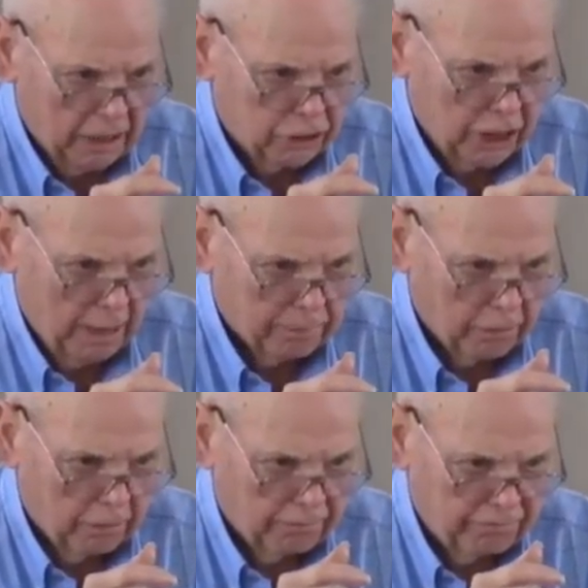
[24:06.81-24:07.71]

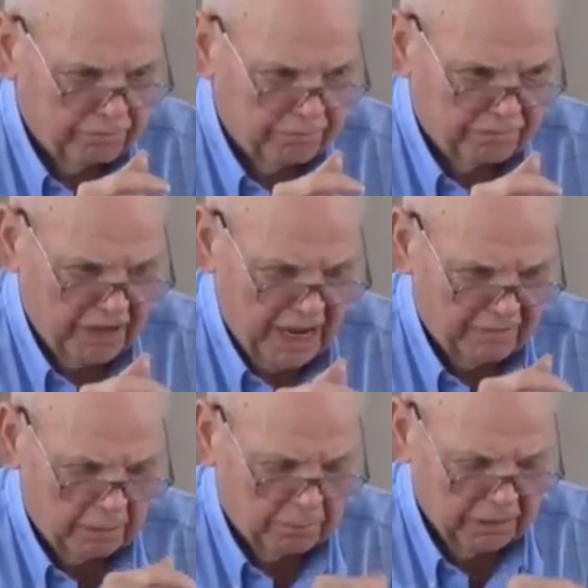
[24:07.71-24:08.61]
chapter
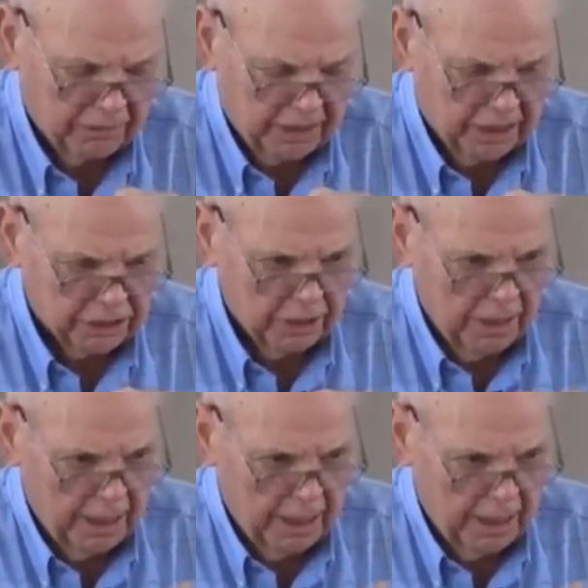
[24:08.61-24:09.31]
5, I believe it is,